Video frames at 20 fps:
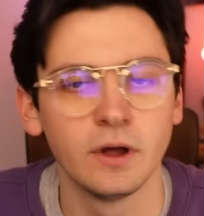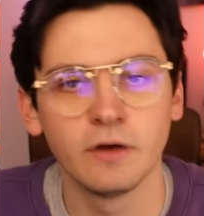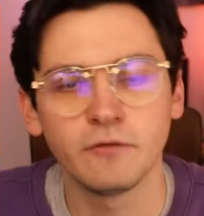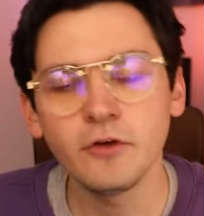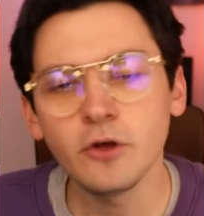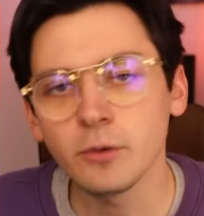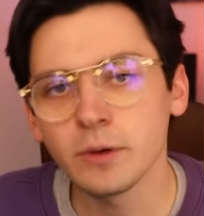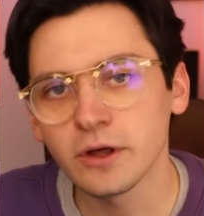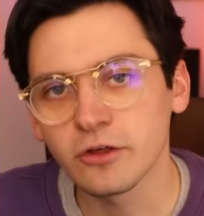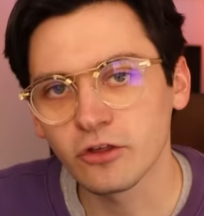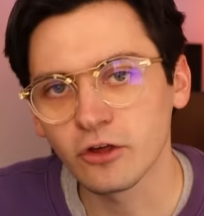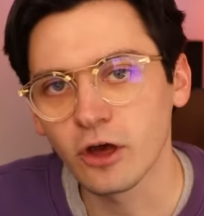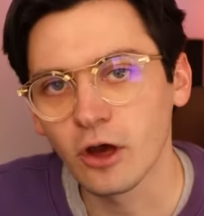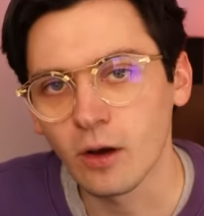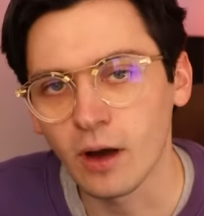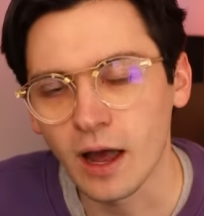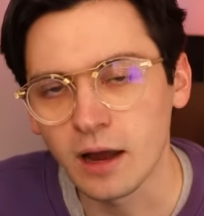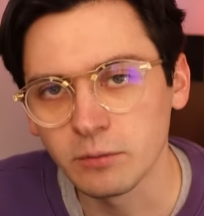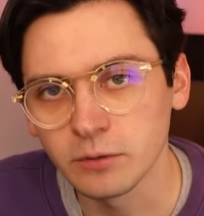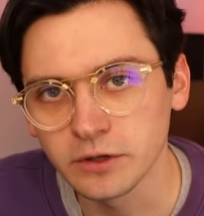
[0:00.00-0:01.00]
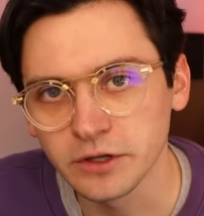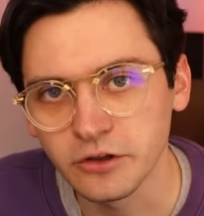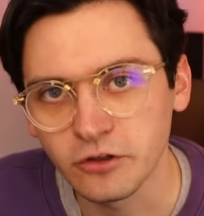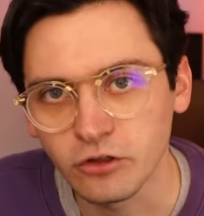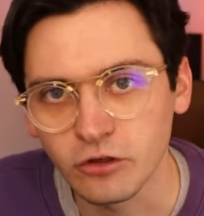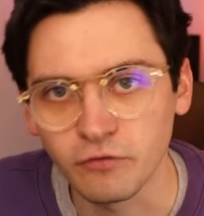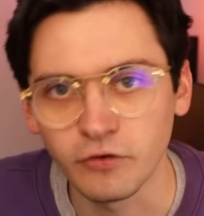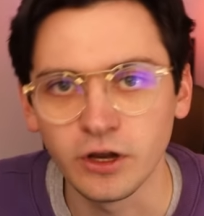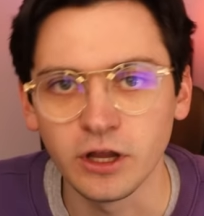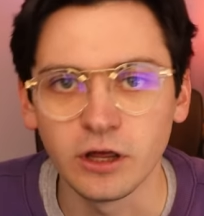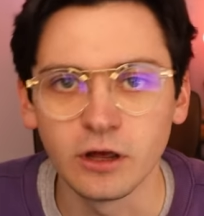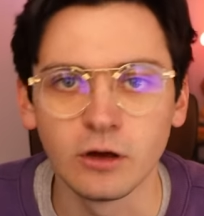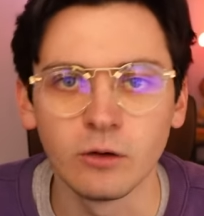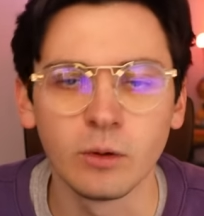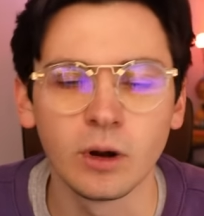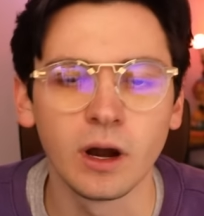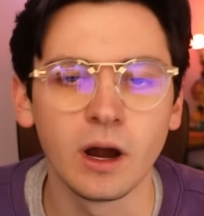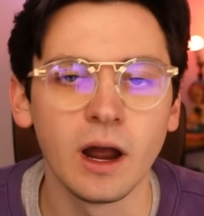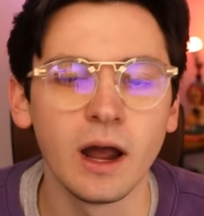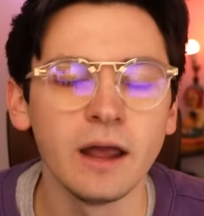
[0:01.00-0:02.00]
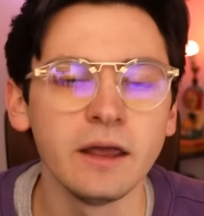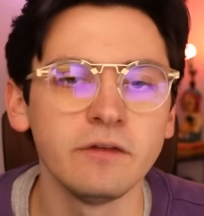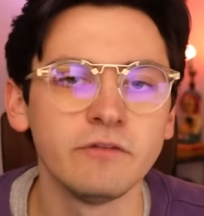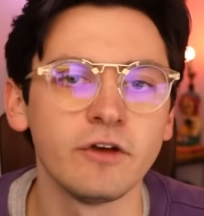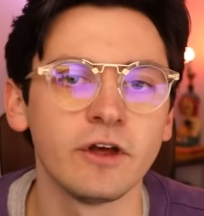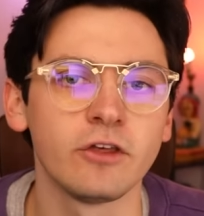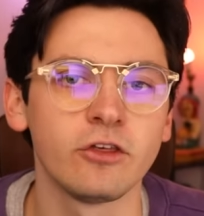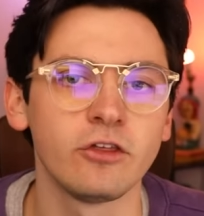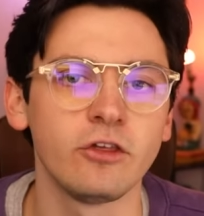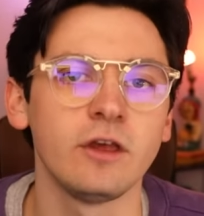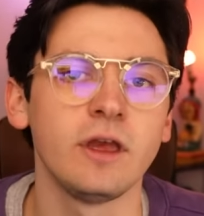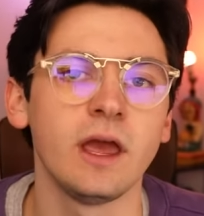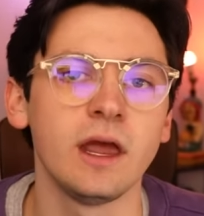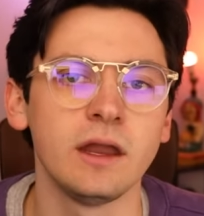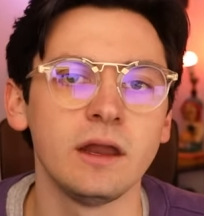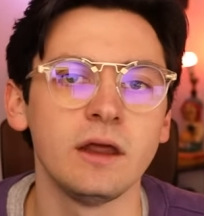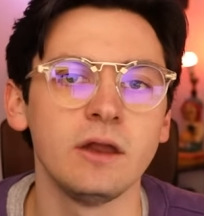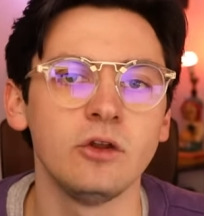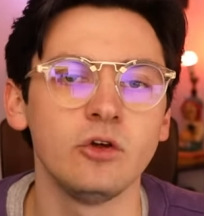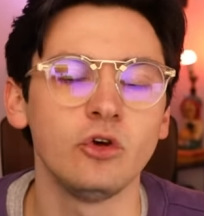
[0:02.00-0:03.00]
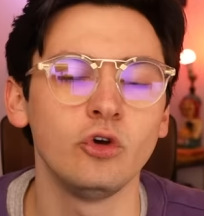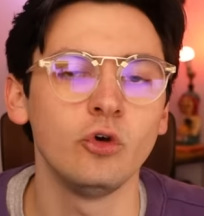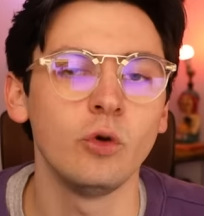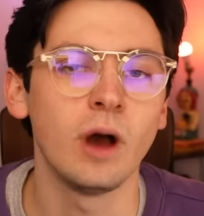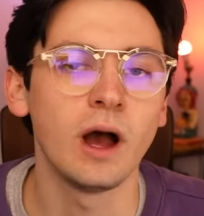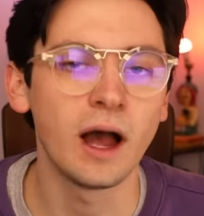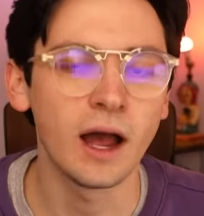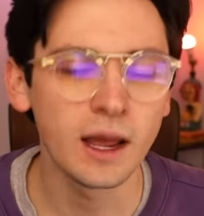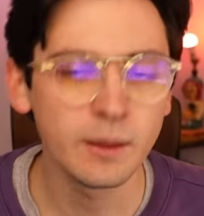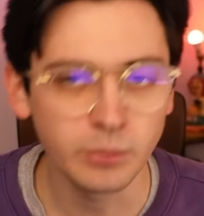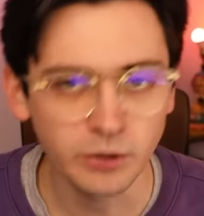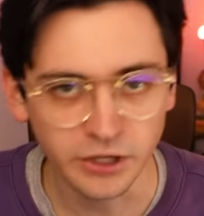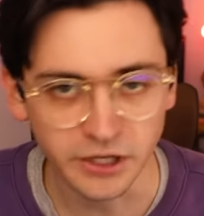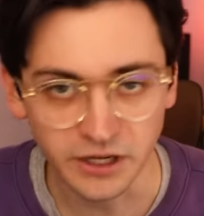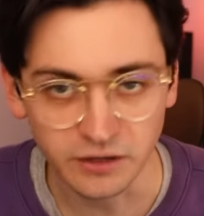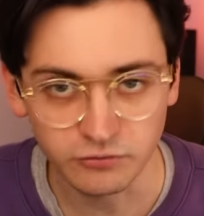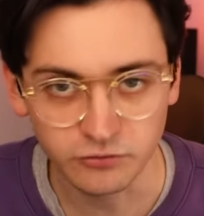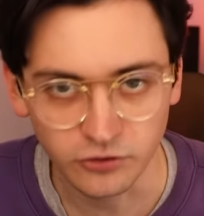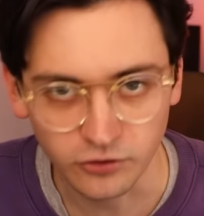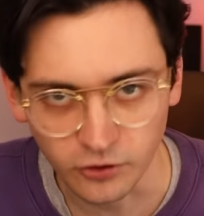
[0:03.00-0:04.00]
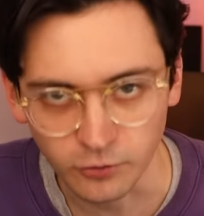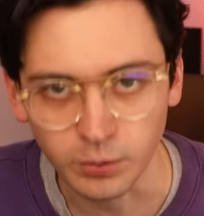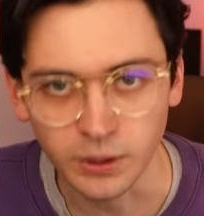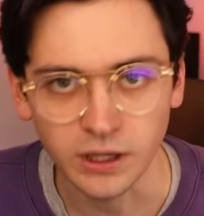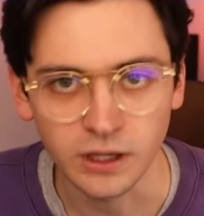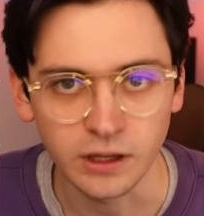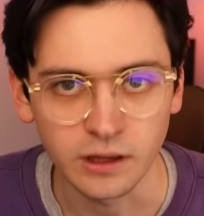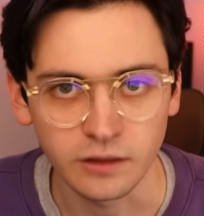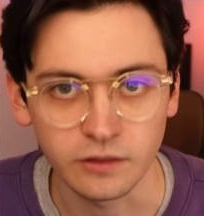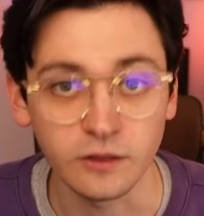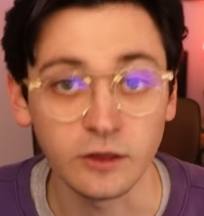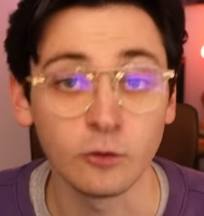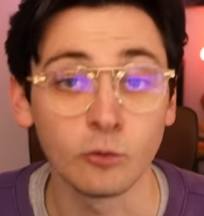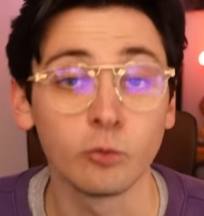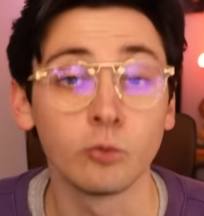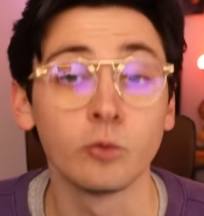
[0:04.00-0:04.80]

A few weeks ago, I released a video where I investigated who I believed to be the